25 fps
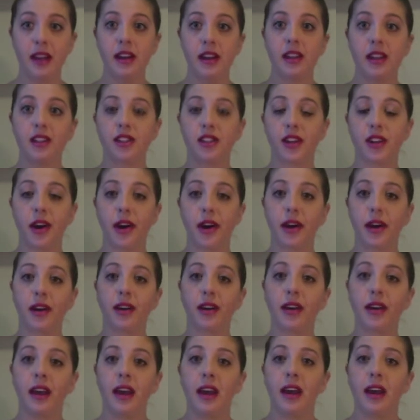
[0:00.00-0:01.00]

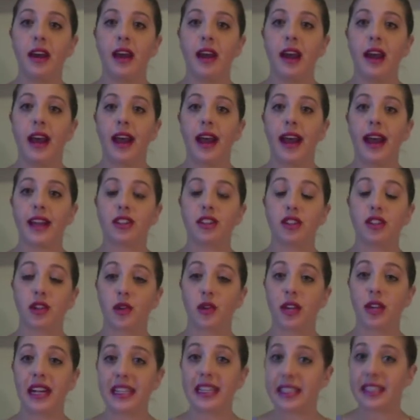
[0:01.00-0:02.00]
So it's a
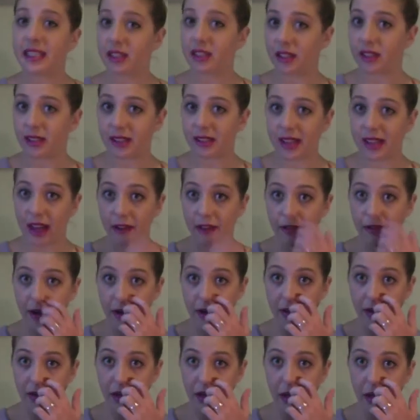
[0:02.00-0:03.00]
good idea to
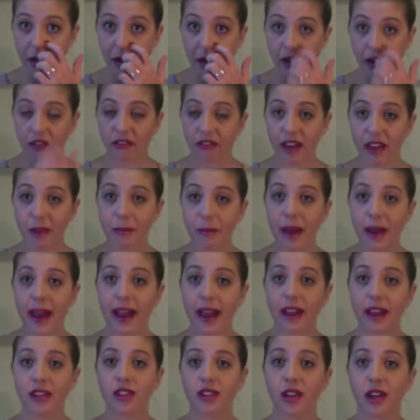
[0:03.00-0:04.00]
scaffold your
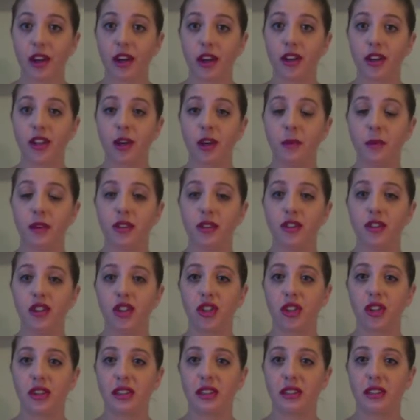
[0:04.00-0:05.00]
feedback. So you don't want
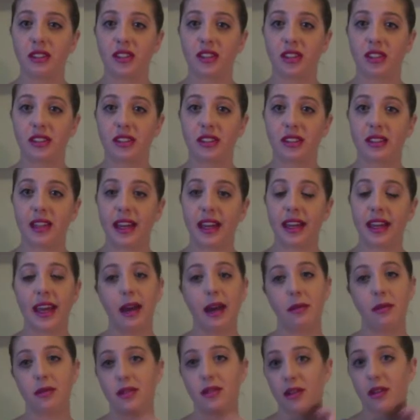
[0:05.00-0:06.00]
students just to say,
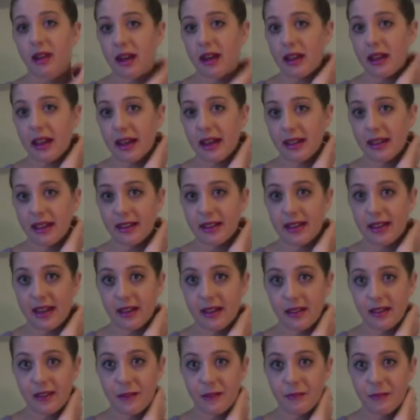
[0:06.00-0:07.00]
yeah, it was good, I like that
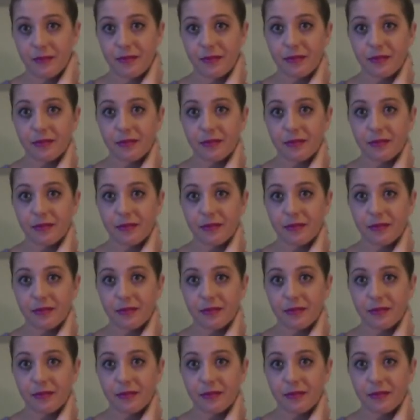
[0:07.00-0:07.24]
dance.